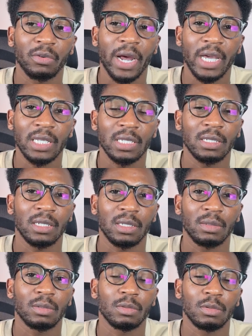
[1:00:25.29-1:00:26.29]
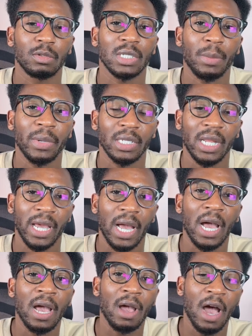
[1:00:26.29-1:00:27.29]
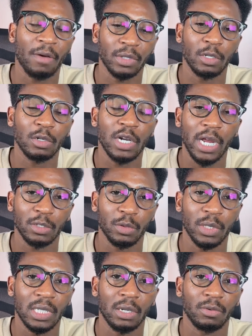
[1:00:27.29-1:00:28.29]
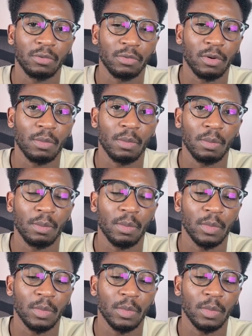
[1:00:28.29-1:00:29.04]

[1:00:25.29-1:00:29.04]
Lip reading: right, to some like after you graduated from